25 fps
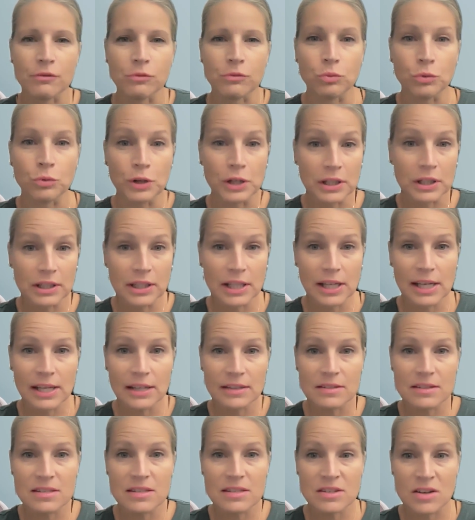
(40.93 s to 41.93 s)

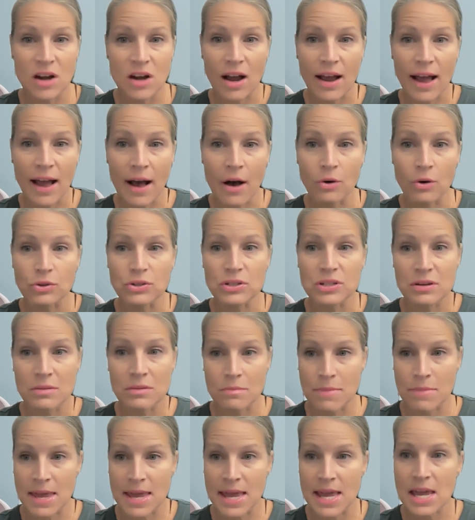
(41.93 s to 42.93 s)
really stuck out to
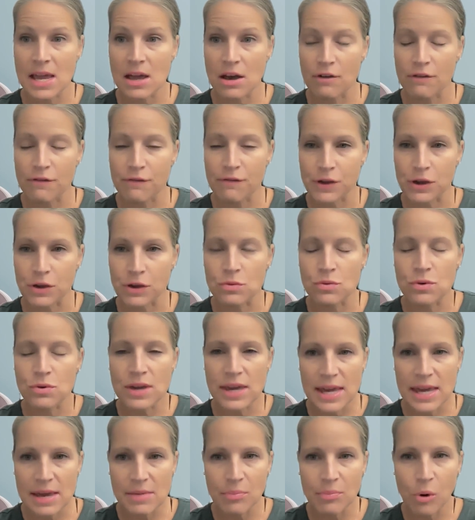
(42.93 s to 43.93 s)
me, a few
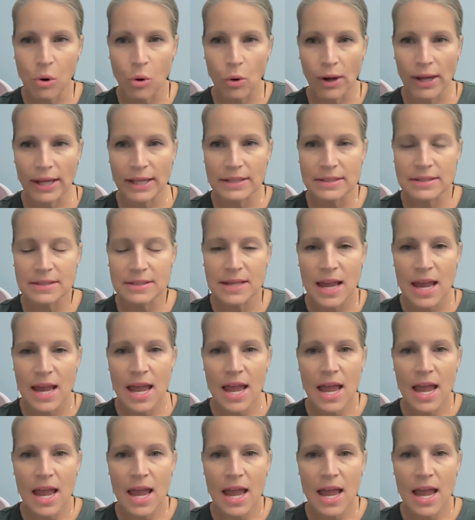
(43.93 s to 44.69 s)
key points,